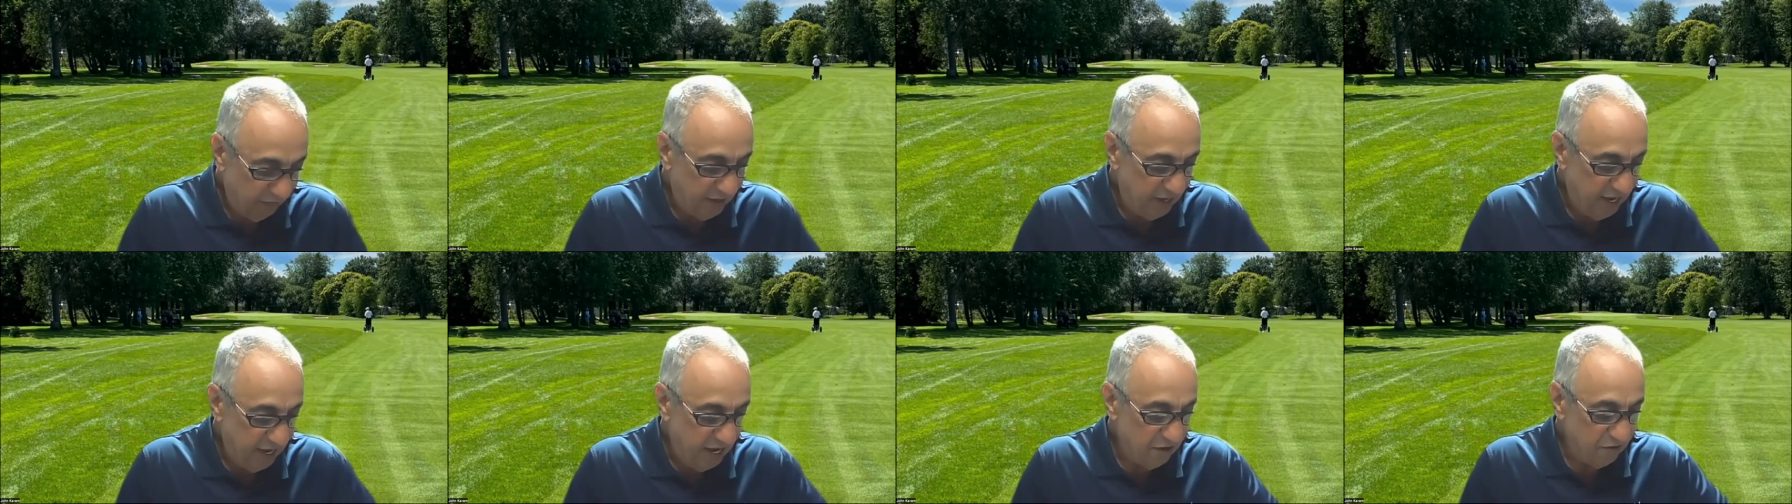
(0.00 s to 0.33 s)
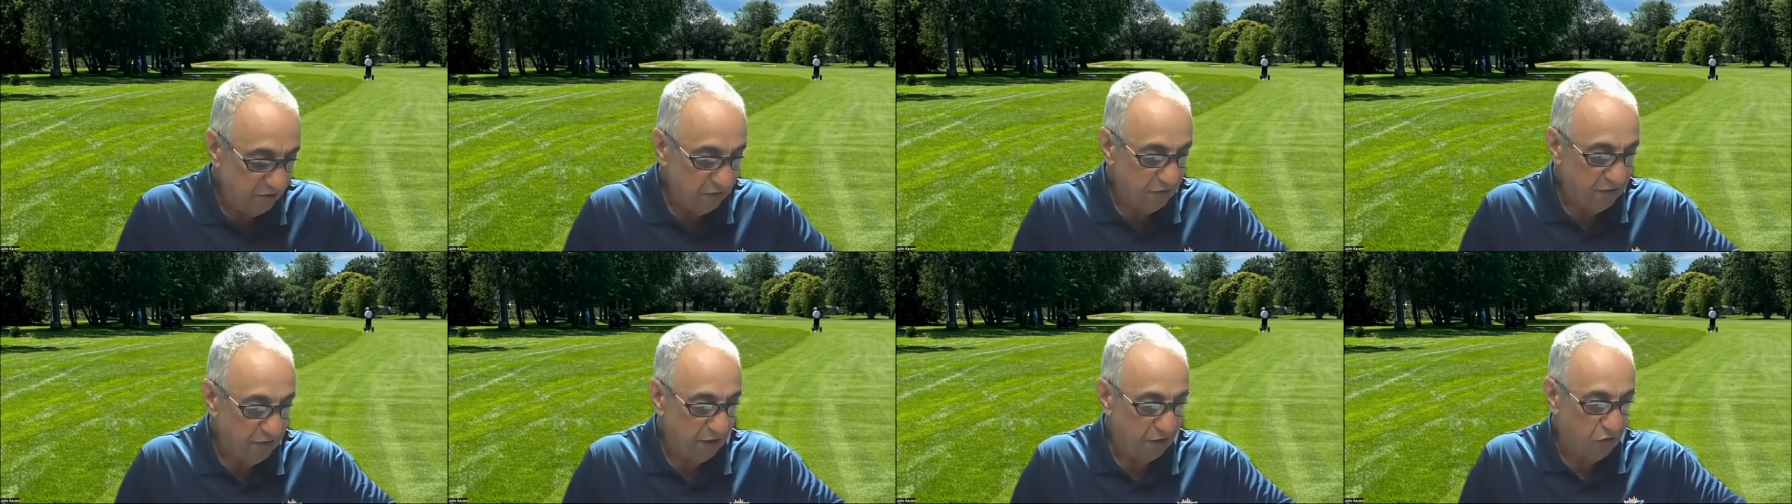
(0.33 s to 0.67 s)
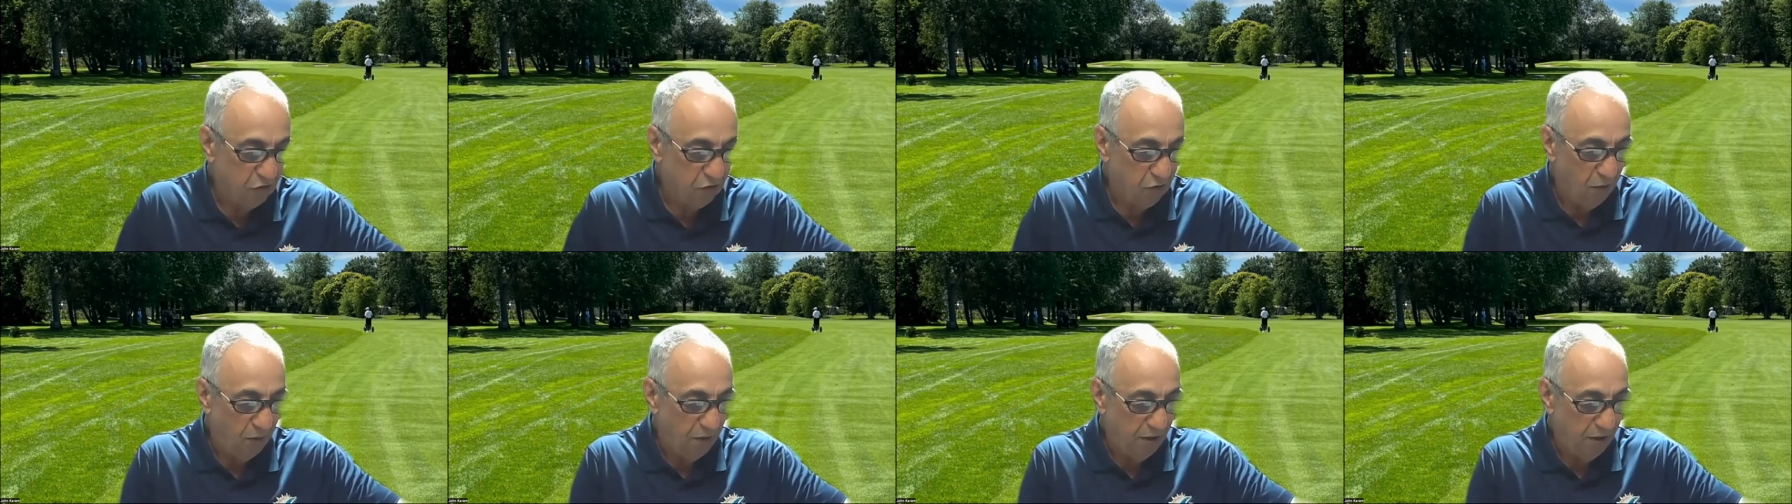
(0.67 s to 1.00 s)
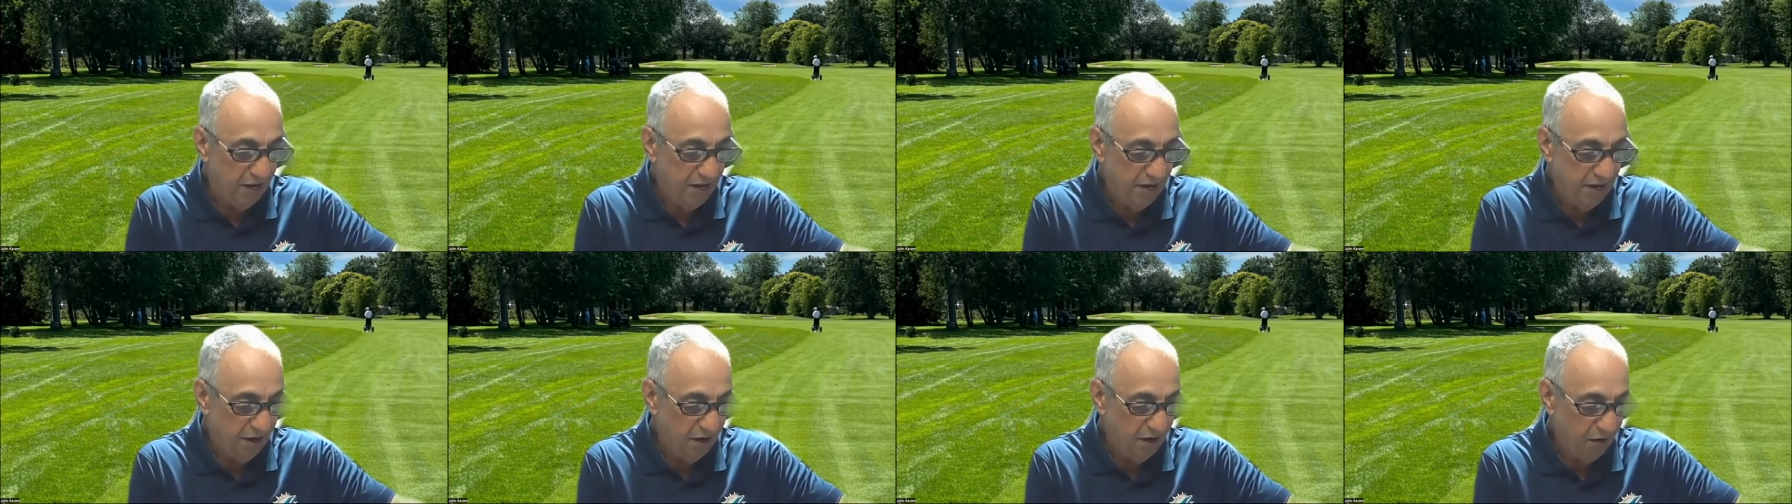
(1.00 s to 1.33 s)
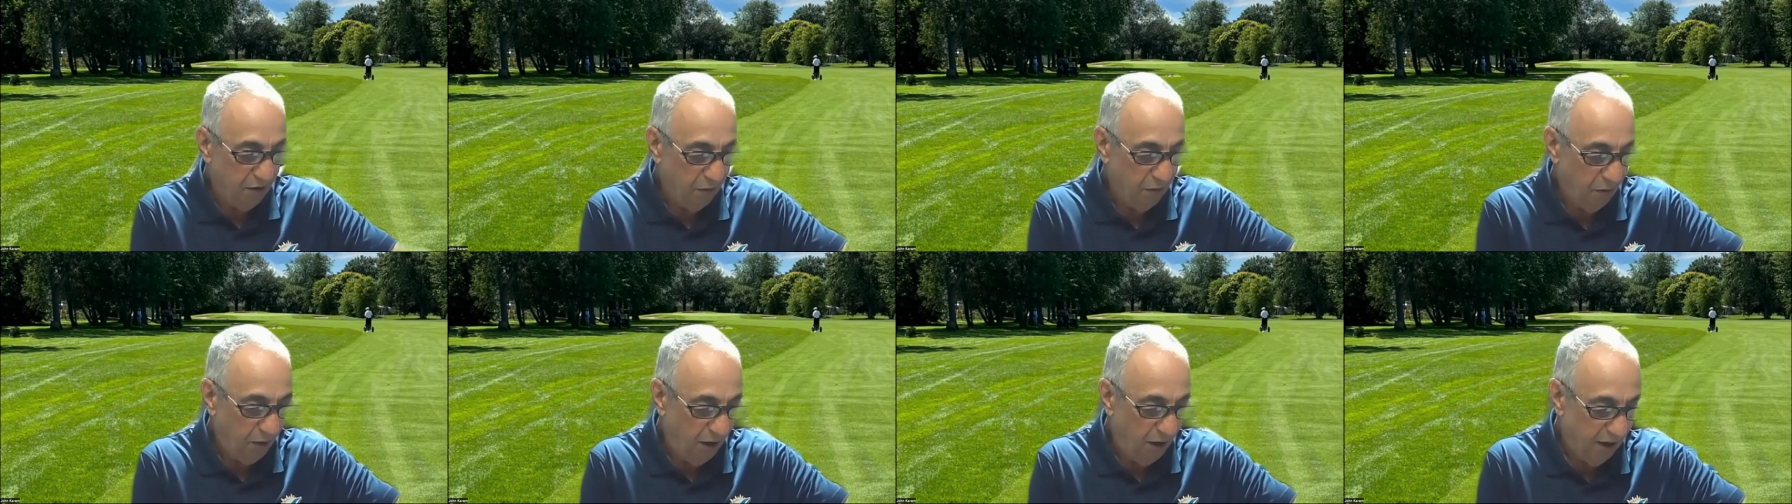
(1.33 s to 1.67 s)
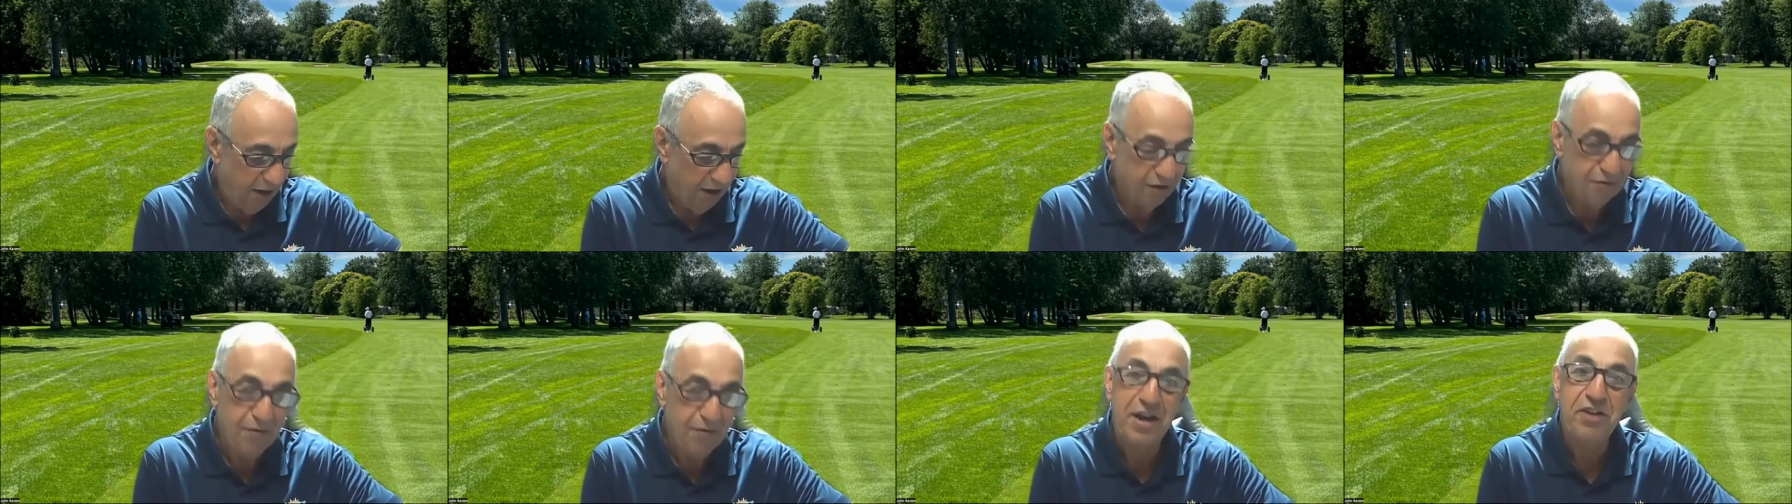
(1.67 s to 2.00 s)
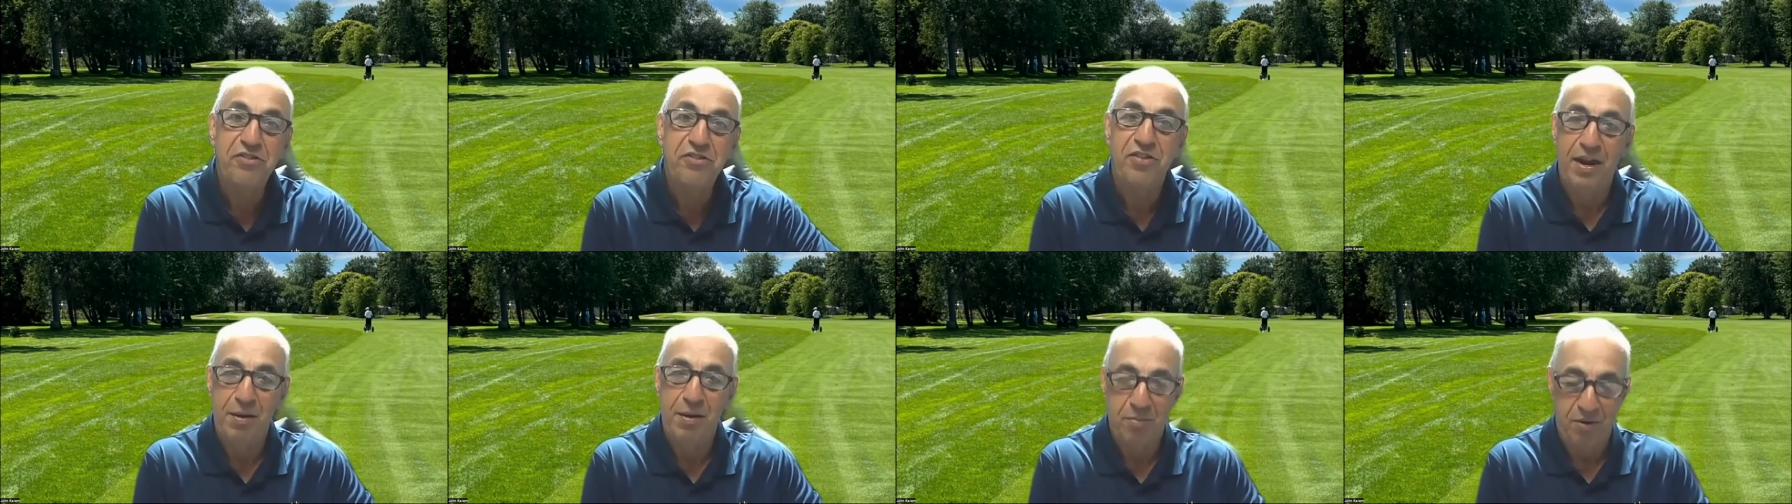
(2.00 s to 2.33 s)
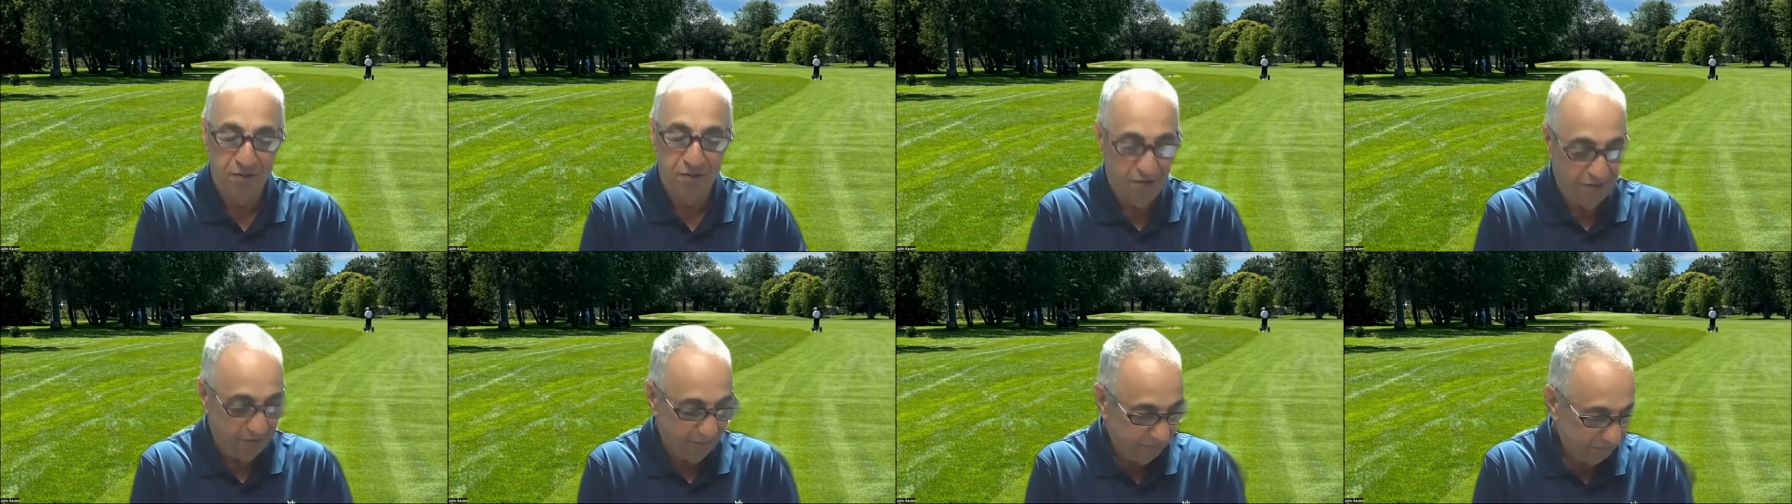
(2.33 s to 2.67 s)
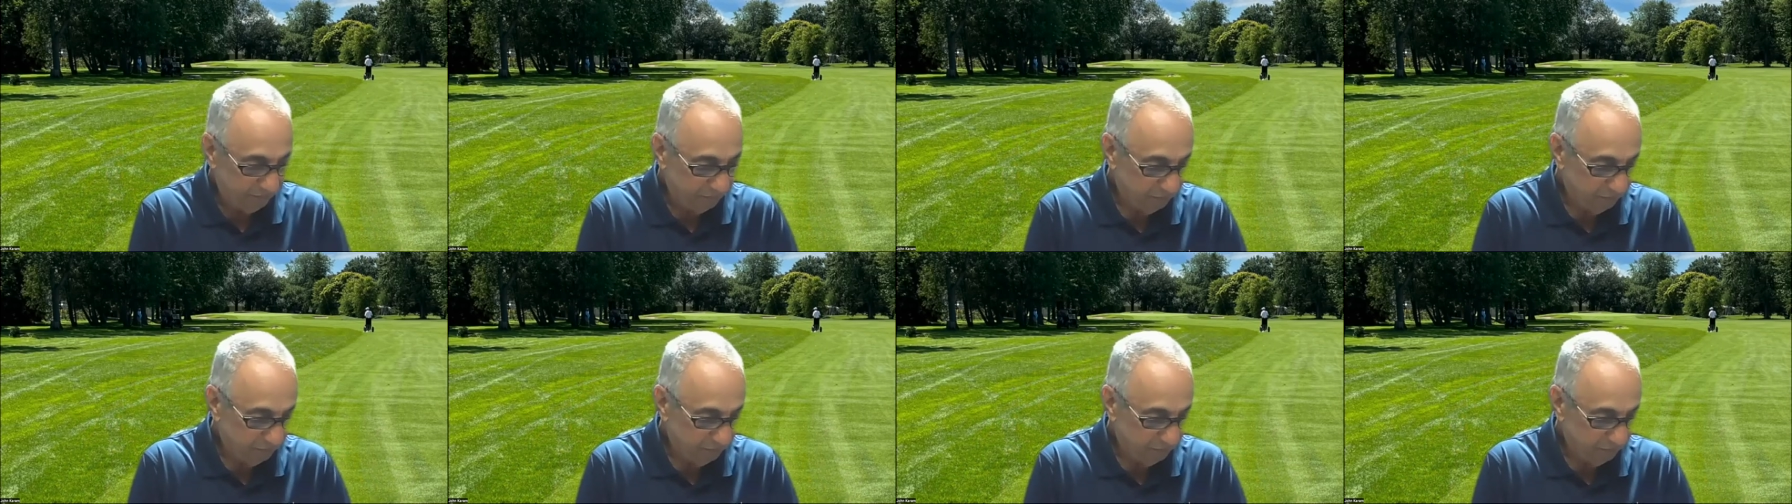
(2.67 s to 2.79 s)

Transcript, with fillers: the interesting story here Greg Chambers.